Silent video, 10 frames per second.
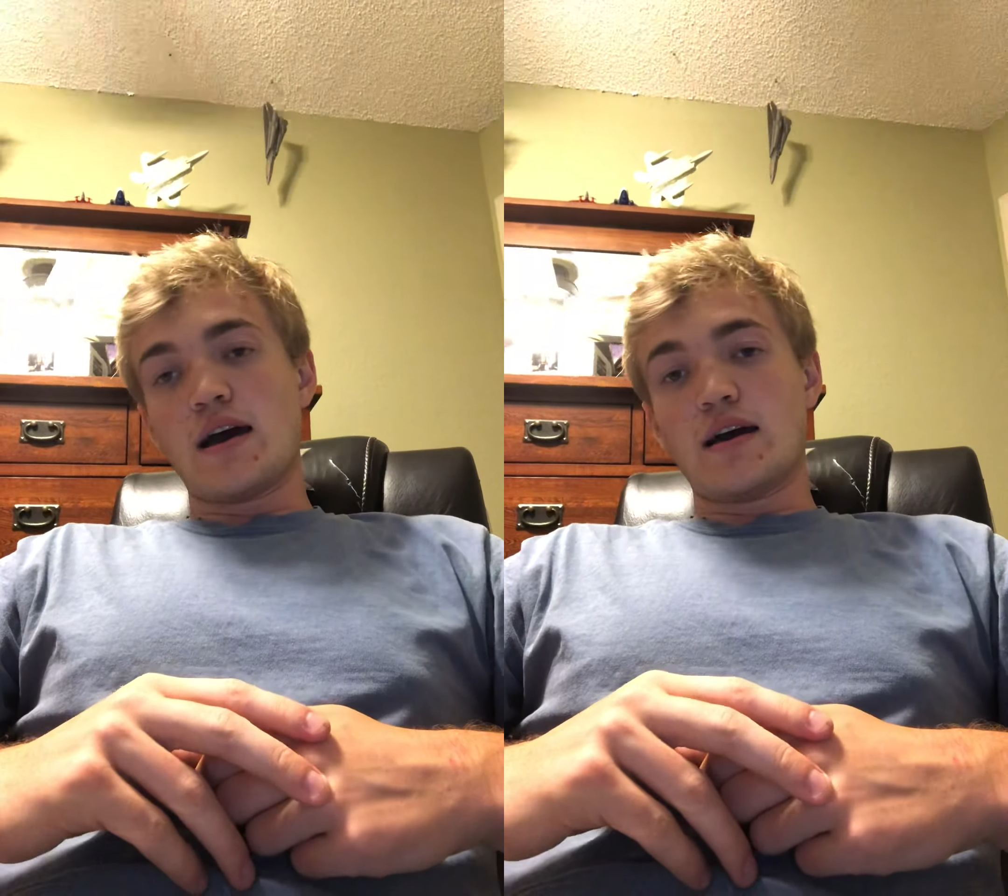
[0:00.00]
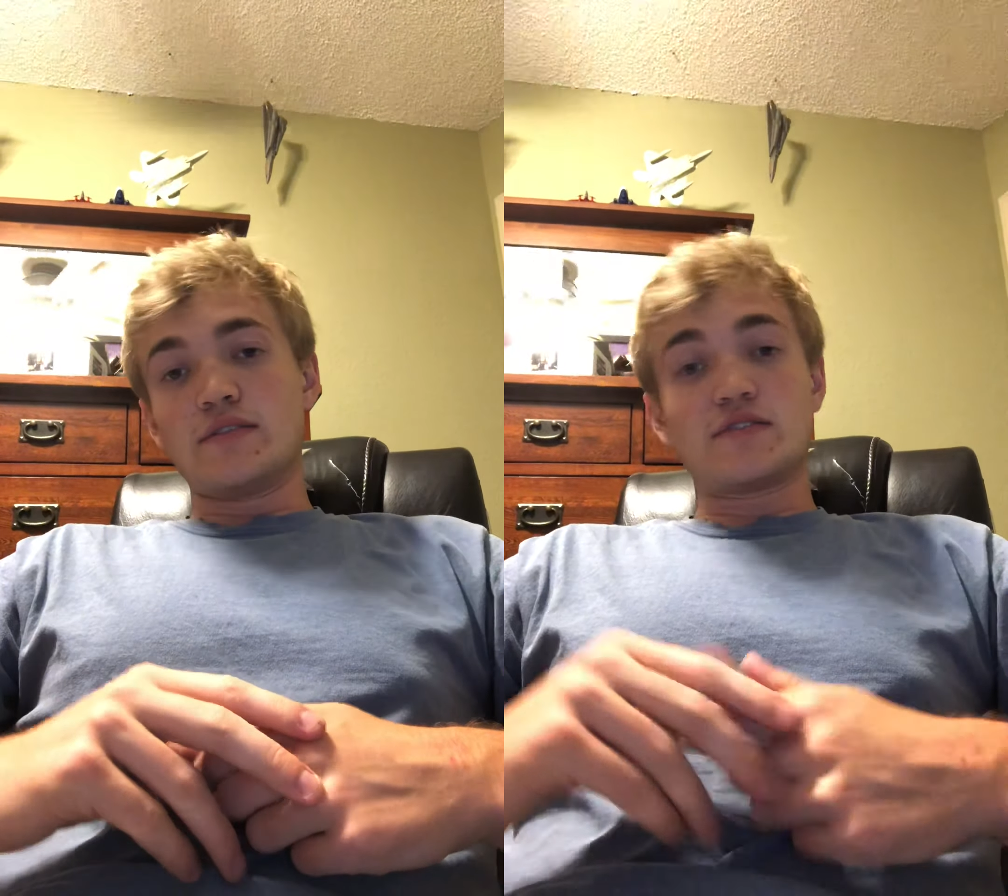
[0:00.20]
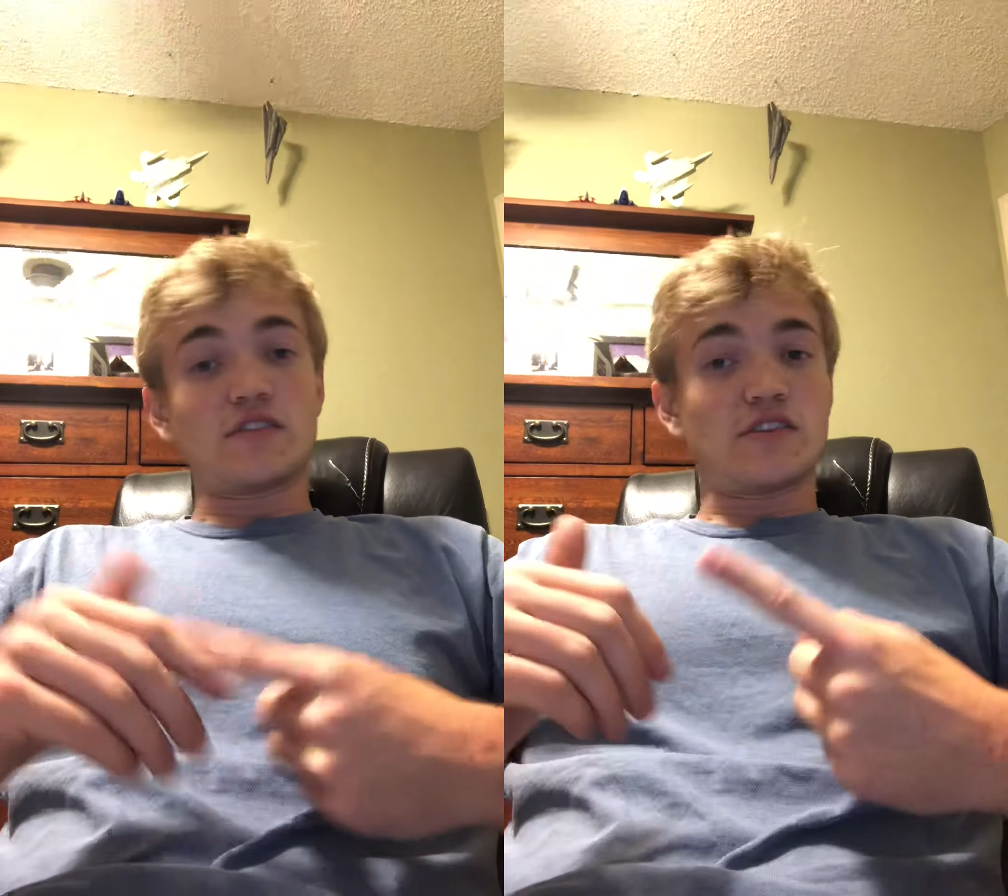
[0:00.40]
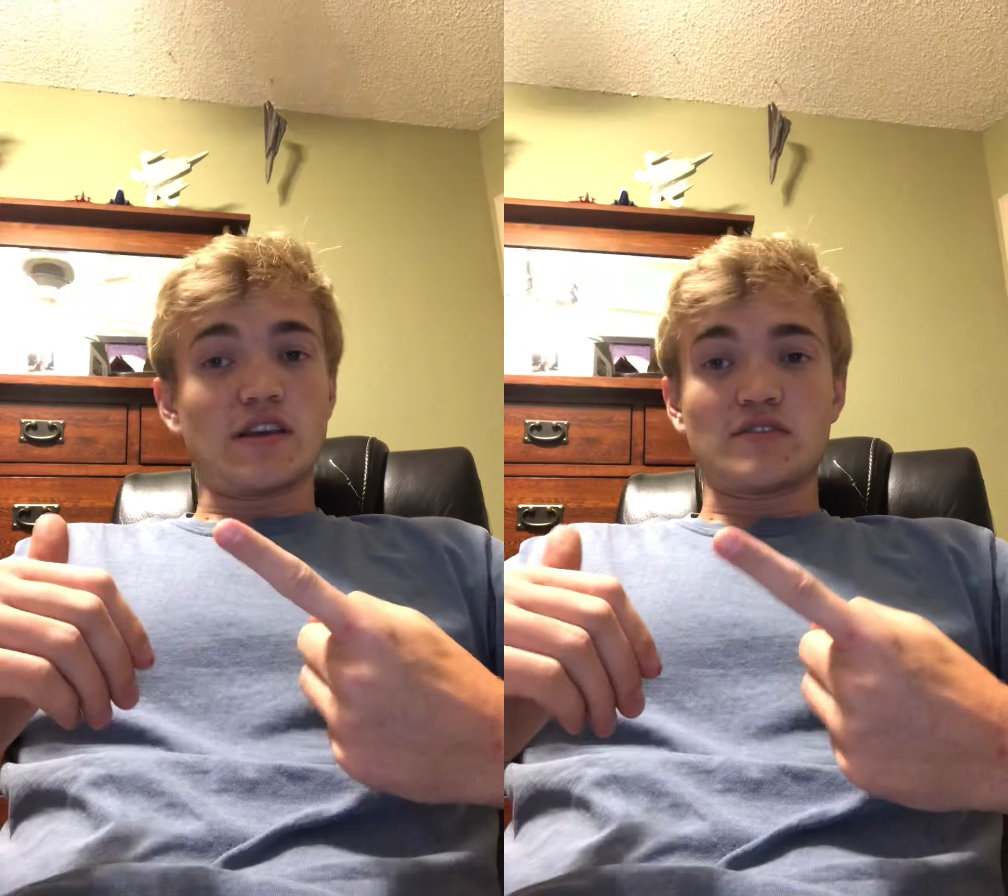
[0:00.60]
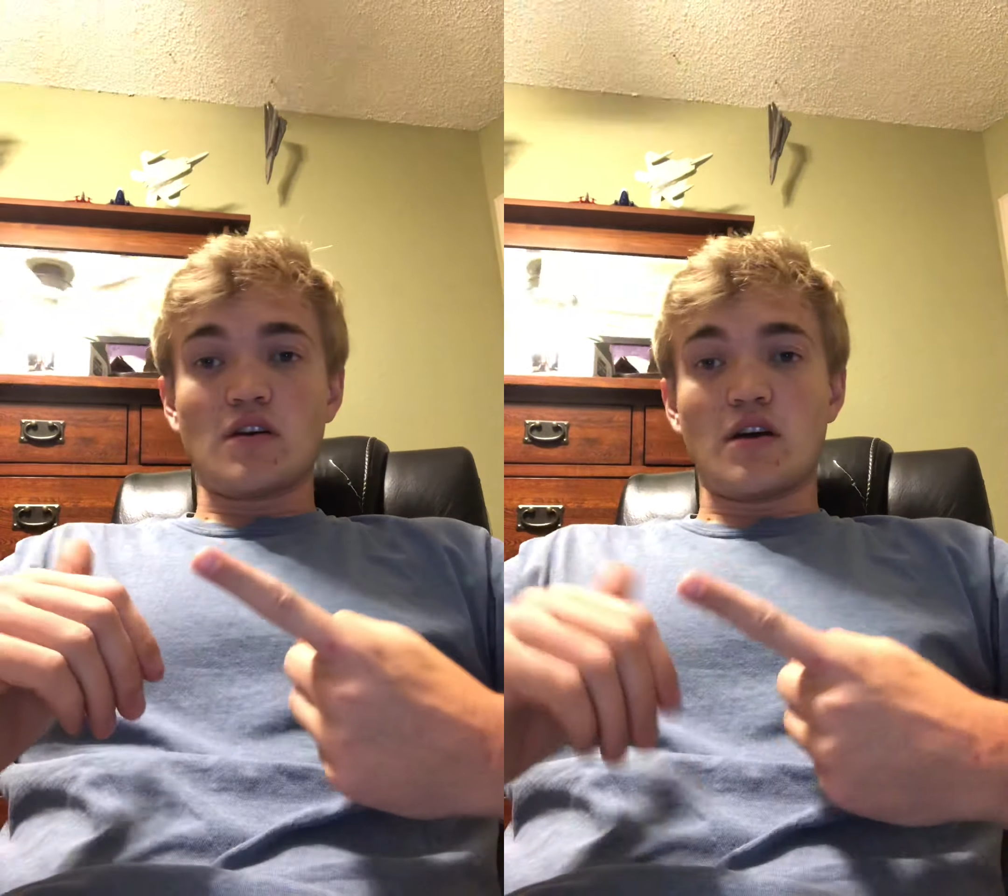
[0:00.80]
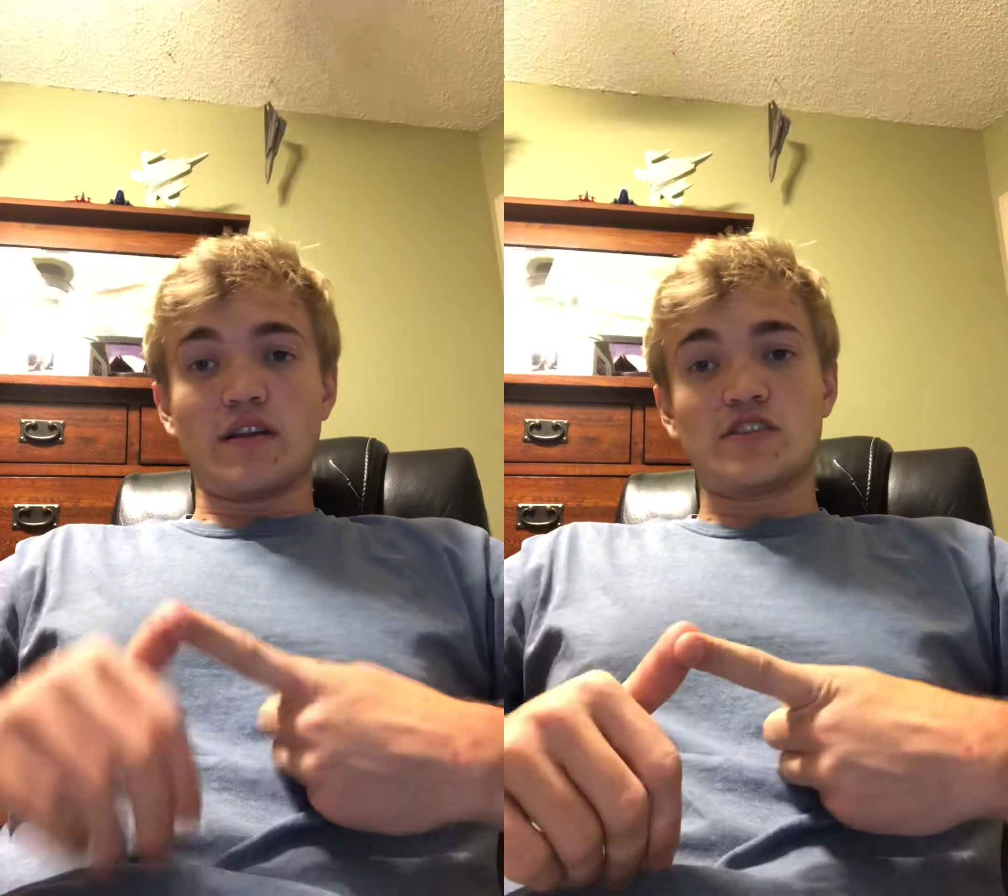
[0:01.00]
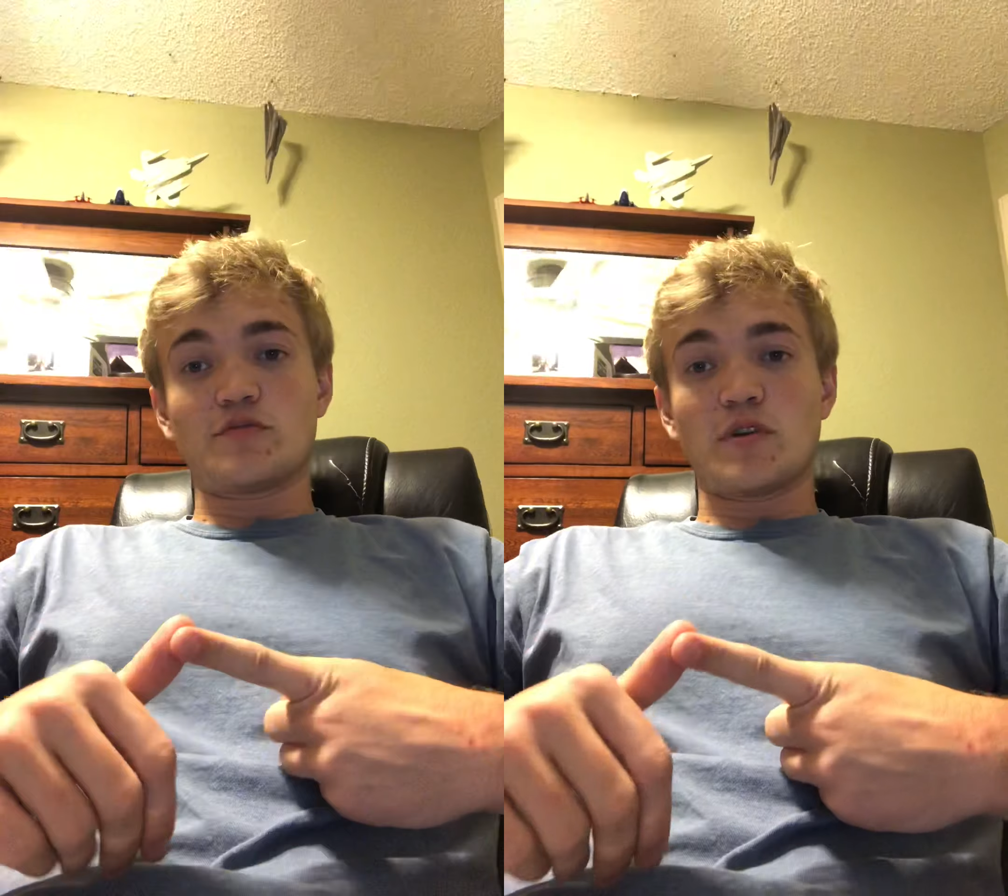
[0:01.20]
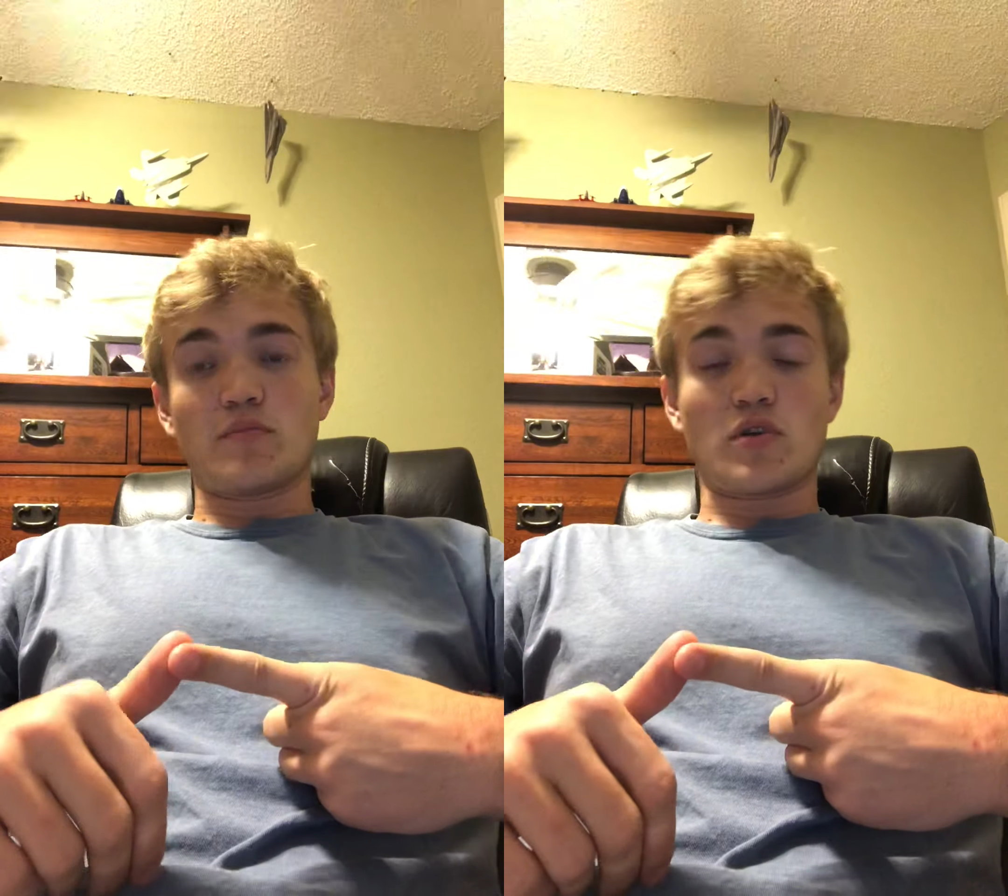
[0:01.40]
such as on
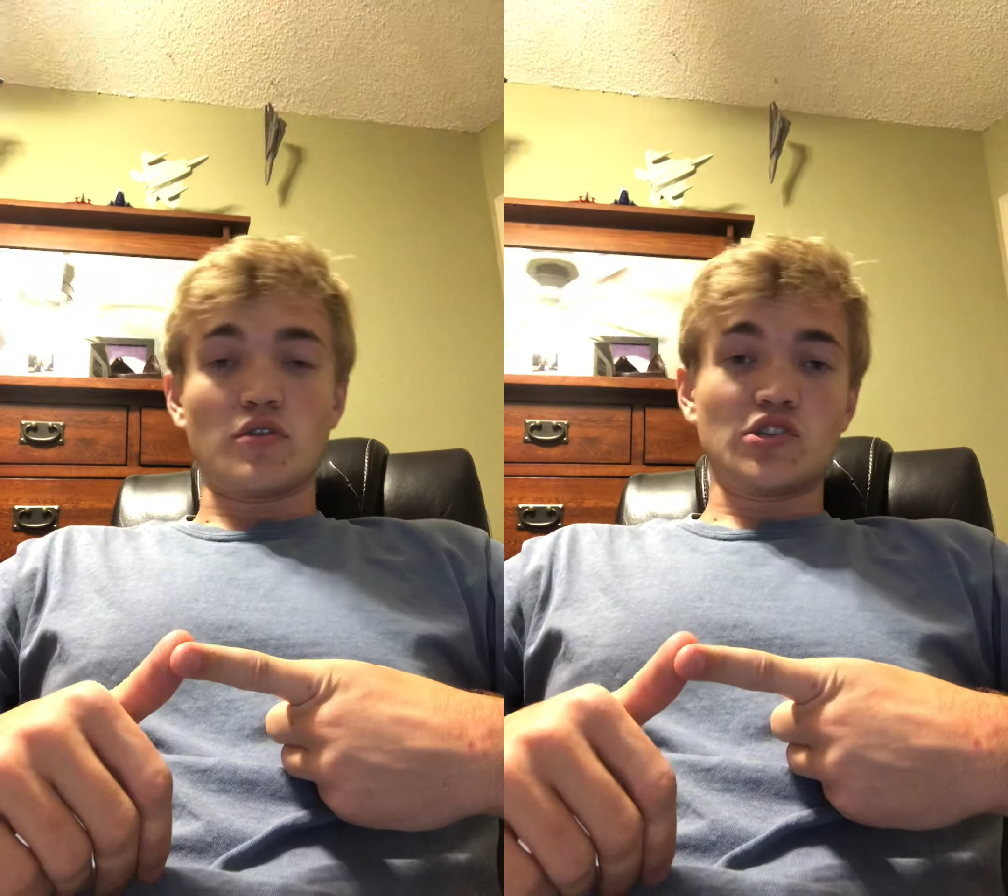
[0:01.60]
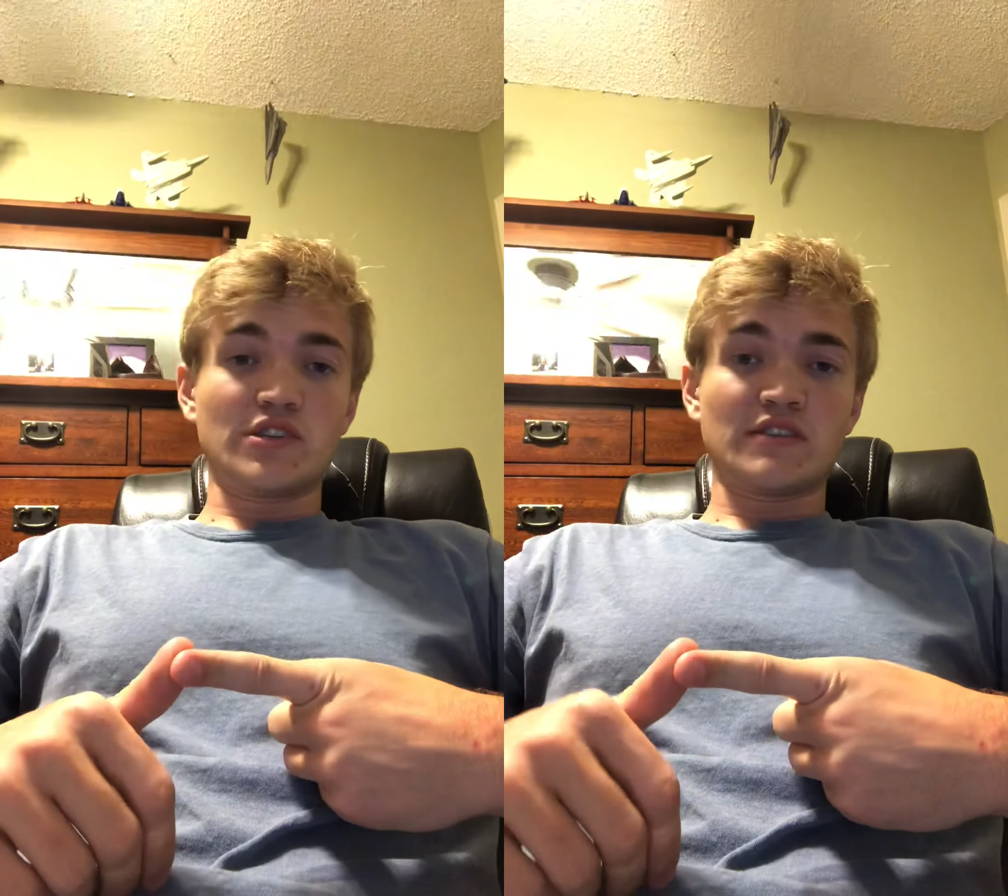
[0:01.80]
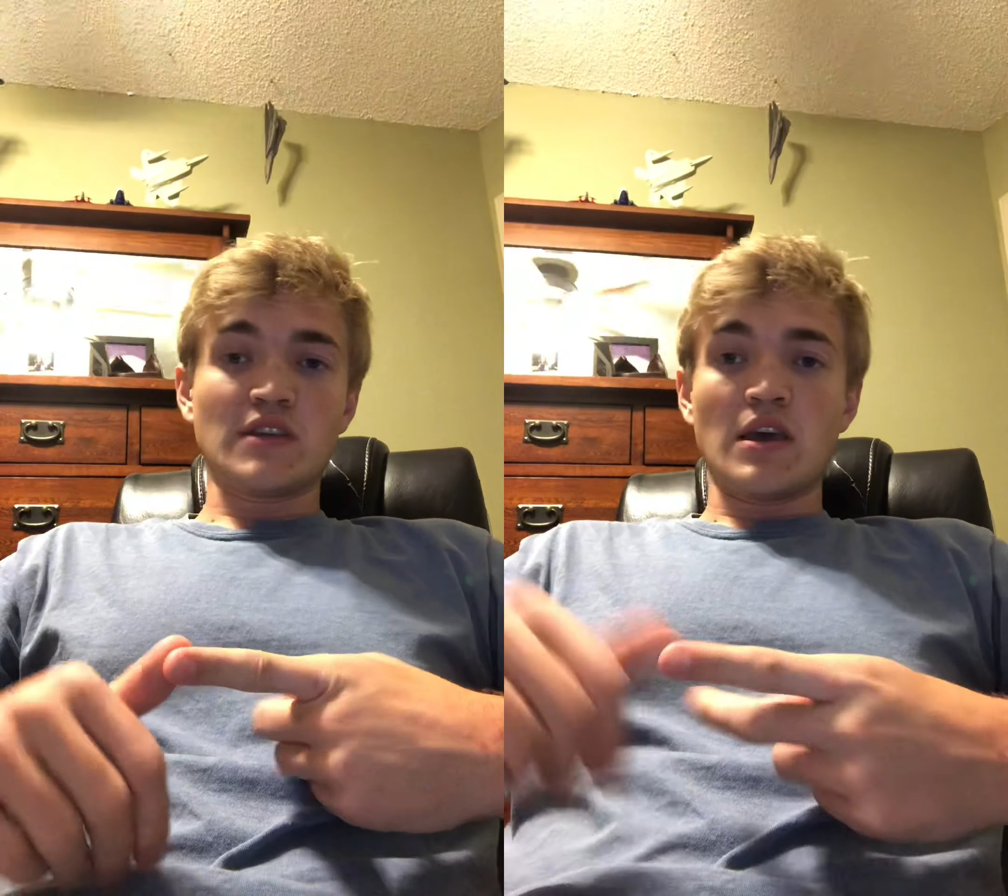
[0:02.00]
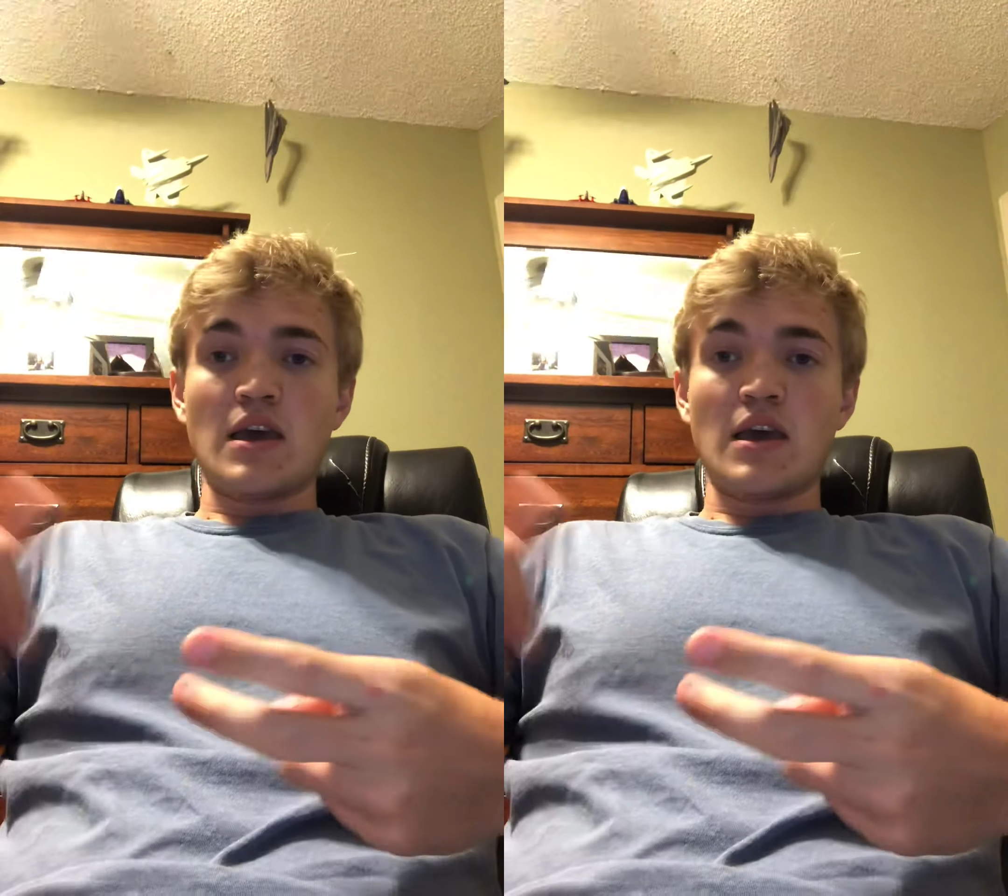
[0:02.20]
instrument approaches.